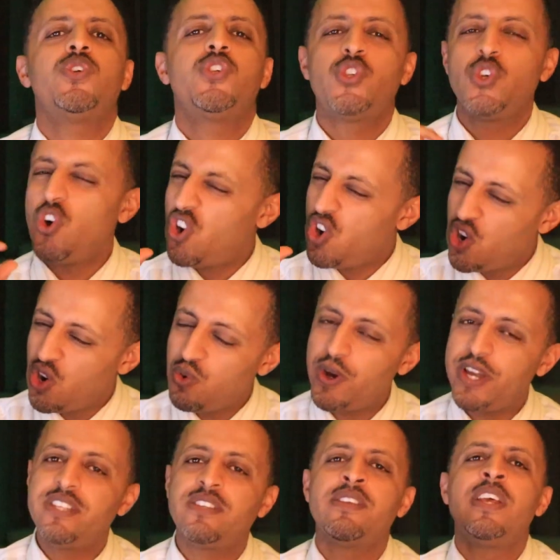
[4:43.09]
So
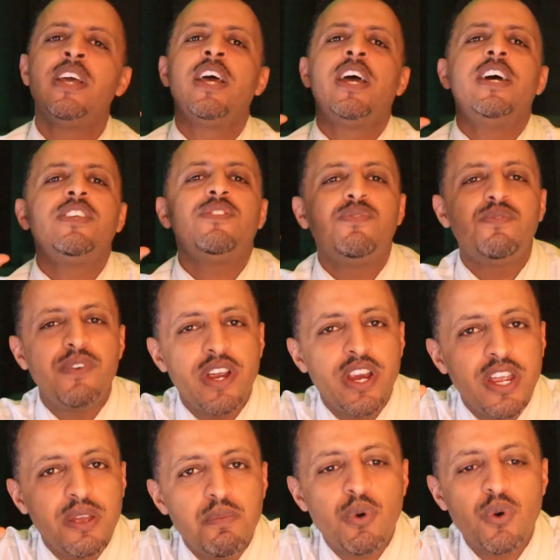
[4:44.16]
always it's
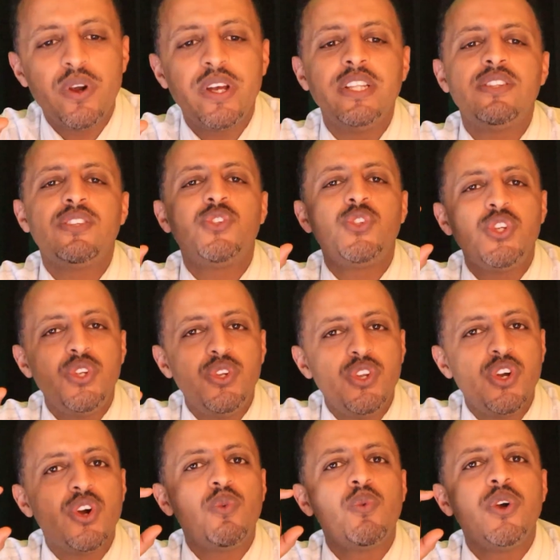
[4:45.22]
very important to
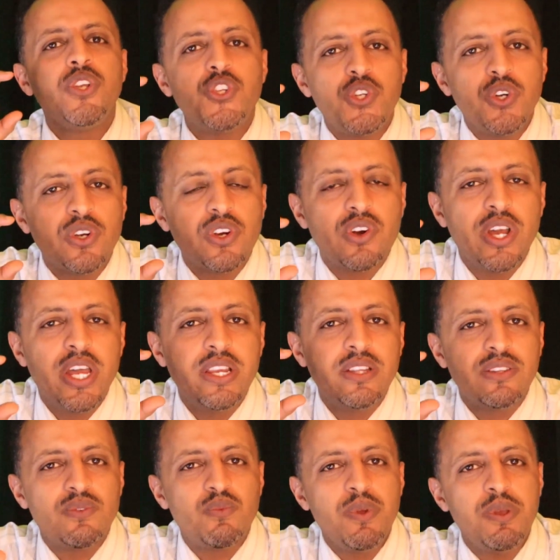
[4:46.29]
know what your credit
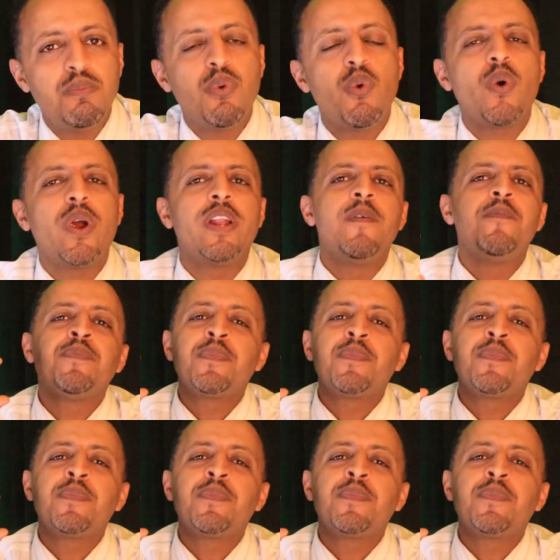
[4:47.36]
report.